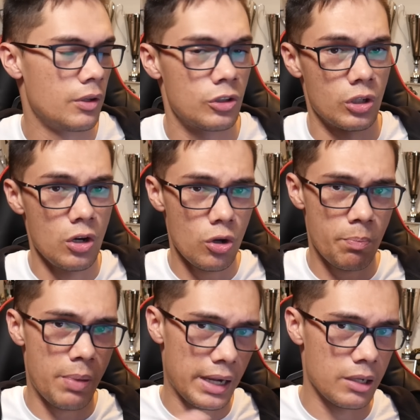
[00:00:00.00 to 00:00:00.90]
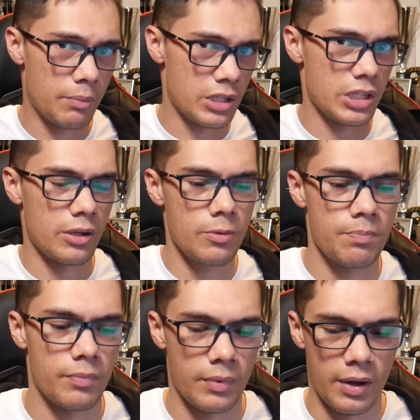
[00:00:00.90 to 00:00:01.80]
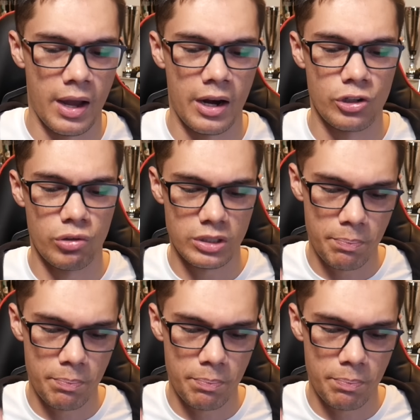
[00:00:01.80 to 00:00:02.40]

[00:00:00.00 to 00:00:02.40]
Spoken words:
so I look back at my channel and I tried